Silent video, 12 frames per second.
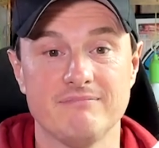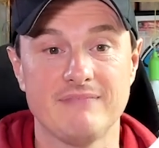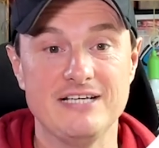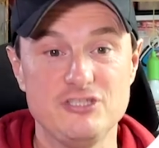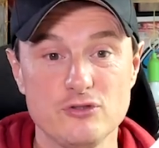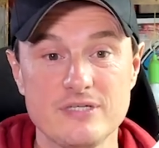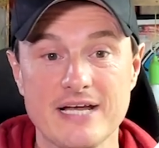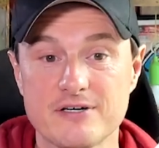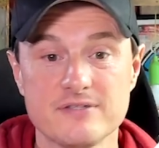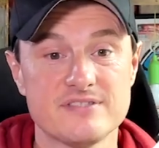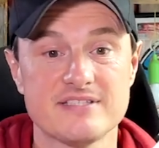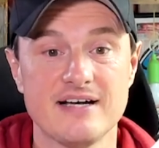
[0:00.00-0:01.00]
they should get
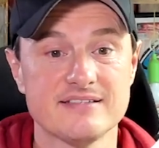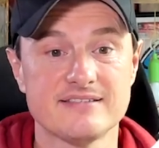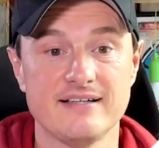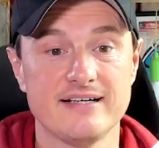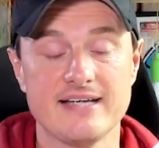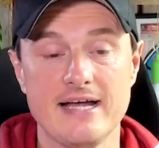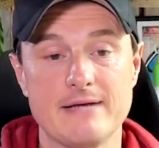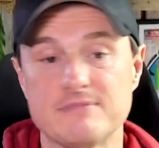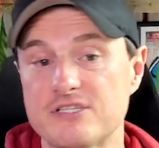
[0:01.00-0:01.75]
good starts to their game.